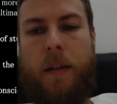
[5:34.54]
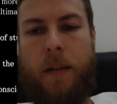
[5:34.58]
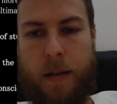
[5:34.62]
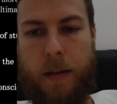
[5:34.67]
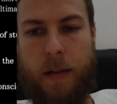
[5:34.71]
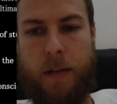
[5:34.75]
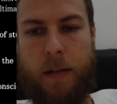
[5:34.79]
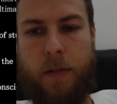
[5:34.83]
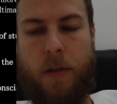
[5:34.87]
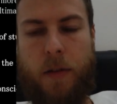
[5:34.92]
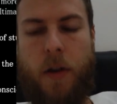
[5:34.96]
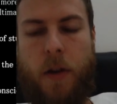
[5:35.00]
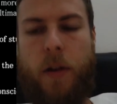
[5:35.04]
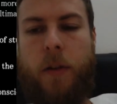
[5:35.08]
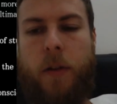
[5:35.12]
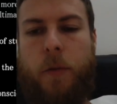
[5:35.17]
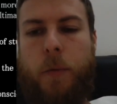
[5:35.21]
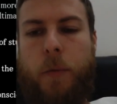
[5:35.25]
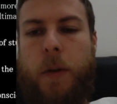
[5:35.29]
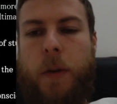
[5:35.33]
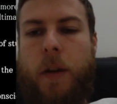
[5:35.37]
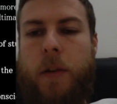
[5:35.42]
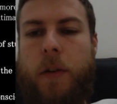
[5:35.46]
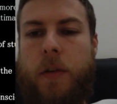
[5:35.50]
as long as
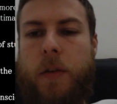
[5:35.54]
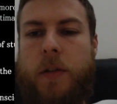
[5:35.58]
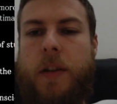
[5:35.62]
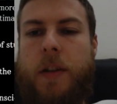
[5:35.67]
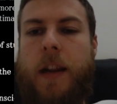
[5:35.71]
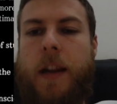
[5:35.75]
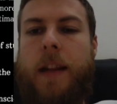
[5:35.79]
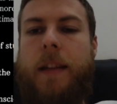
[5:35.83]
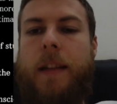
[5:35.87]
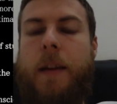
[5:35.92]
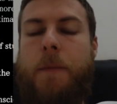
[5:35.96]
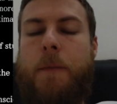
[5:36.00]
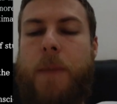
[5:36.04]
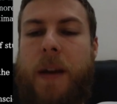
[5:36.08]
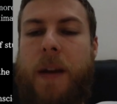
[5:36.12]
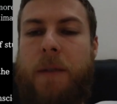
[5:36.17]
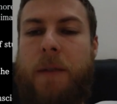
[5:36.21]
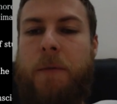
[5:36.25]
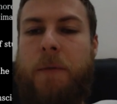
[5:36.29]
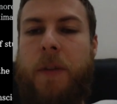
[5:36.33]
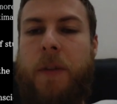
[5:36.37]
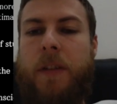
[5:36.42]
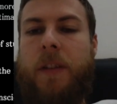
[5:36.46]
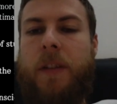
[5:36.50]
we understand that
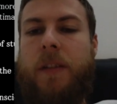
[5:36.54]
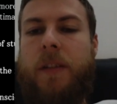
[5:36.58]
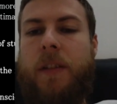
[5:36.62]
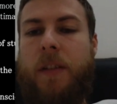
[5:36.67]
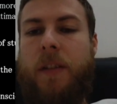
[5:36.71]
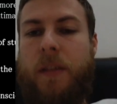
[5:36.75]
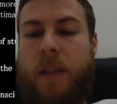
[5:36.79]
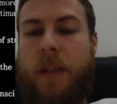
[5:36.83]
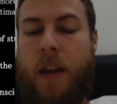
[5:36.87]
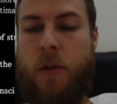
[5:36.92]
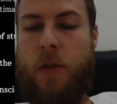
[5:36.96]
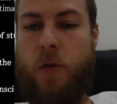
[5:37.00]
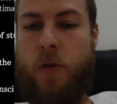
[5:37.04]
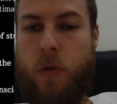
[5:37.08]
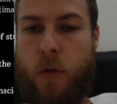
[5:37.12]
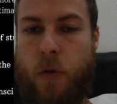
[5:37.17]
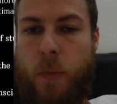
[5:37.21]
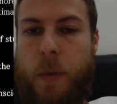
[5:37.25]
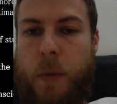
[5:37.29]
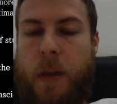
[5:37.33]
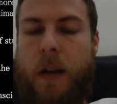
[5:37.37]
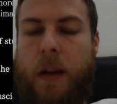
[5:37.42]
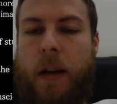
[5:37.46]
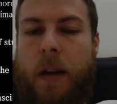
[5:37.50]
metaphysics is central
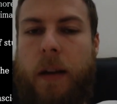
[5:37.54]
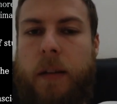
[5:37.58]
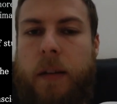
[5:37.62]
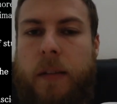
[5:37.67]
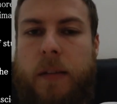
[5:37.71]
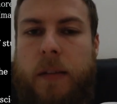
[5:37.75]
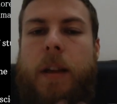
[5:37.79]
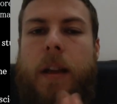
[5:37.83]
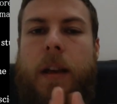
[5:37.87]
because